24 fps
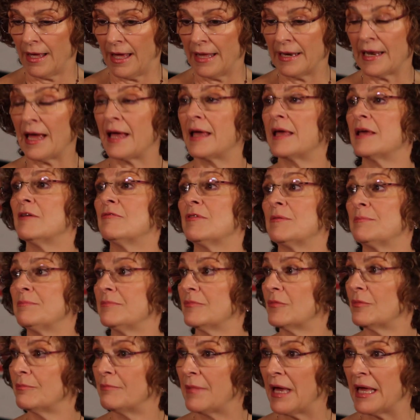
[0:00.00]
and I
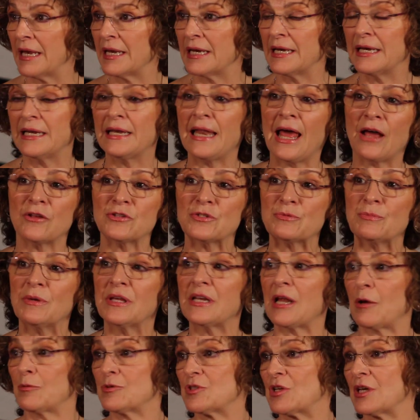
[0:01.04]
even made an
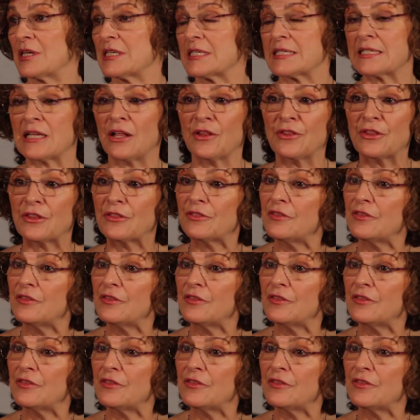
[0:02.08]
announcement I was going to sell the